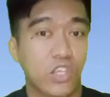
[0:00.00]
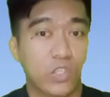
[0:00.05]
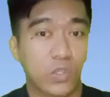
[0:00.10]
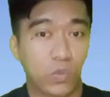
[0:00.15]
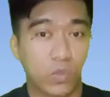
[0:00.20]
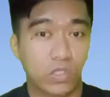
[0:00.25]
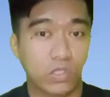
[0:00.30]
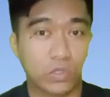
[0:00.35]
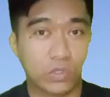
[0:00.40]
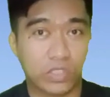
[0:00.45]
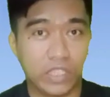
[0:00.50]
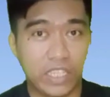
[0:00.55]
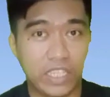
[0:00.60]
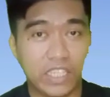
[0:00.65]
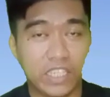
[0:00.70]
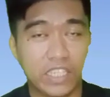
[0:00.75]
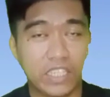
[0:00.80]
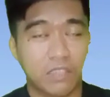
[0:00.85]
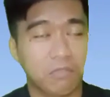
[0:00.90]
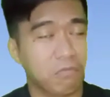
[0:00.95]
You want to
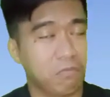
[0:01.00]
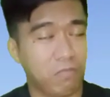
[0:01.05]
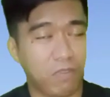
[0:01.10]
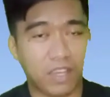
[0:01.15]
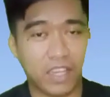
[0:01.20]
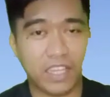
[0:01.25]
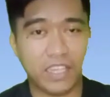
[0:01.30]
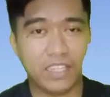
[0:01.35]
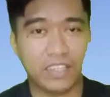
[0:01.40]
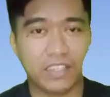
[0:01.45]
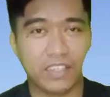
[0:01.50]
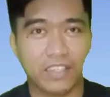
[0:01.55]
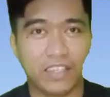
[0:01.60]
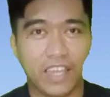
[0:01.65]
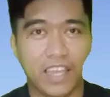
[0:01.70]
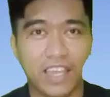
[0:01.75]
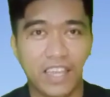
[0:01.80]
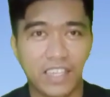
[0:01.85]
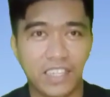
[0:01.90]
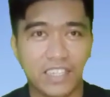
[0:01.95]
take it? Fine.
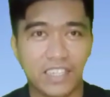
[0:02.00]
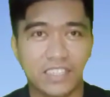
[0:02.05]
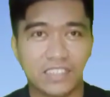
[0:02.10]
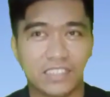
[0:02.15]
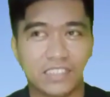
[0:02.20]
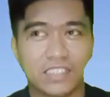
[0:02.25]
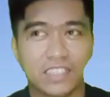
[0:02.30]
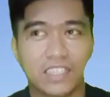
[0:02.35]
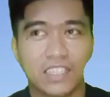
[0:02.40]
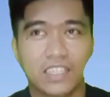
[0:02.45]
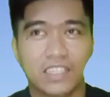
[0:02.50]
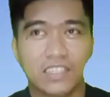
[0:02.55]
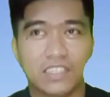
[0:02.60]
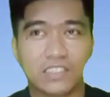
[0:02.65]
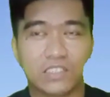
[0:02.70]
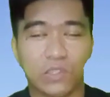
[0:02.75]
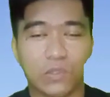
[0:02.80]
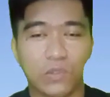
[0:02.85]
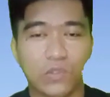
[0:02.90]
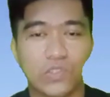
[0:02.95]
That is the
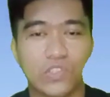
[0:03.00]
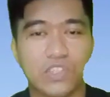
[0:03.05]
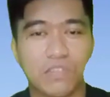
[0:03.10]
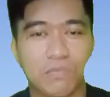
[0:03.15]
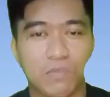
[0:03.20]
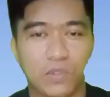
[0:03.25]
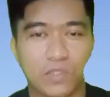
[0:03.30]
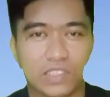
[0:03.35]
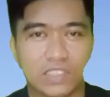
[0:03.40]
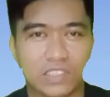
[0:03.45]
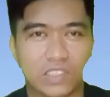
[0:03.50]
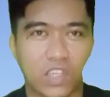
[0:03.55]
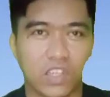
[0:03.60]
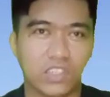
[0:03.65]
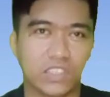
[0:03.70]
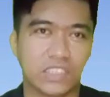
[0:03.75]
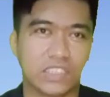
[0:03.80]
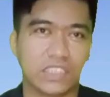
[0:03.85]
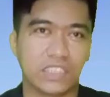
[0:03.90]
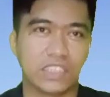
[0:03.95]
solution for the
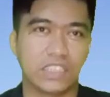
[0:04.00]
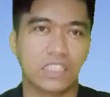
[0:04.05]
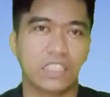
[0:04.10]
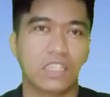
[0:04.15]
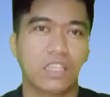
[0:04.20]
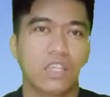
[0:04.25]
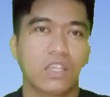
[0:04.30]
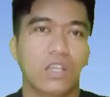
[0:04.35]
scarcity.